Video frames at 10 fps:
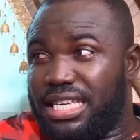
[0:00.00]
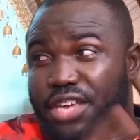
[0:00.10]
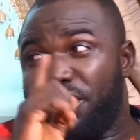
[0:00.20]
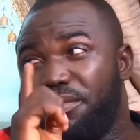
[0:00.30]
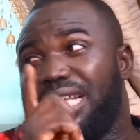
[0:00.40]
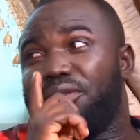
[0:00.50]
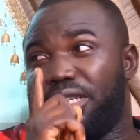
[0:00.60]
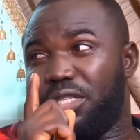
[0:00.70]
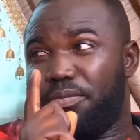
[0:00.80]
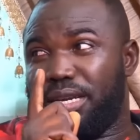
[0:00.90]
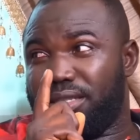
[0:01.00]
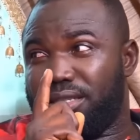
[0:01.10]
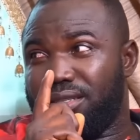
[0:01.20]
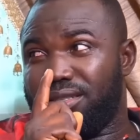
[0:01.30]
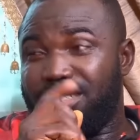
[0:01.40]
give him that
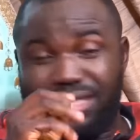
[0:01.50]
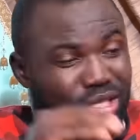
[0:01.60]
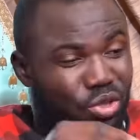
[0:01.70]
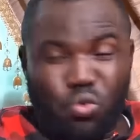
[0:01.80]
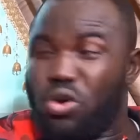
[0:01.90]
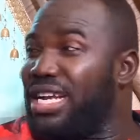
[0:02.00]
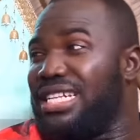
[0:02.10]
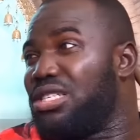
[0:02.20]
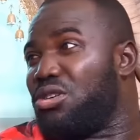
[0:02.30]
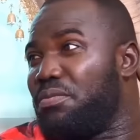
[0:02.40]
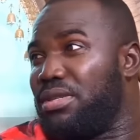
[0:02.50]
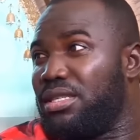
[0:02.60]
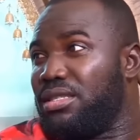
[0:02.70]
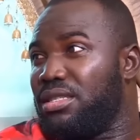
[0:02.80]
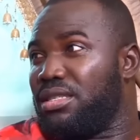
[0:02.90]
respect. Since you work in his company,
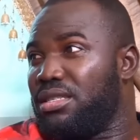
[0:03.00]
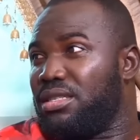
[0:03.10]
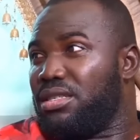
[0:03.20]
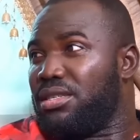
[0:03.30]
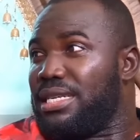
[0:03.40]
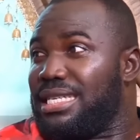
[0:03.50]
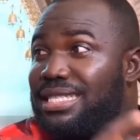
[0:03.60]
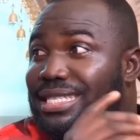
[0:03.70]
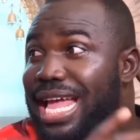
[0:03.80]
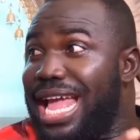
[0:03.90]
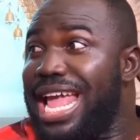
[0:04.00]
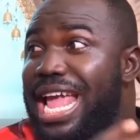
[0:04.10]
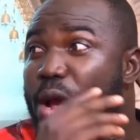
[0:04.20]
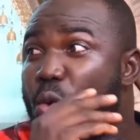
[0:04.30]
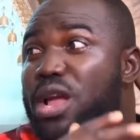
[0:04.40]
stay
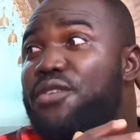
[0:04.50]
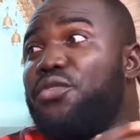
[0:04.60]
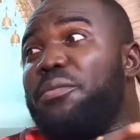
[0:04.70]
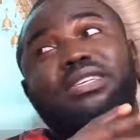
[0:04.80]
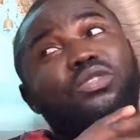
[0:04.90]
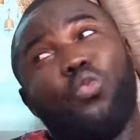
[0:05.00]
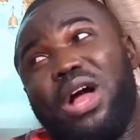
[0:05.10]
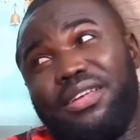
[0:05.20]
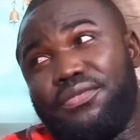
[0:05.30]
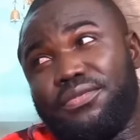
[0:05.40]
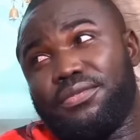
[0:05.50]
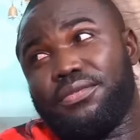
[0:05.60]
away from his wife.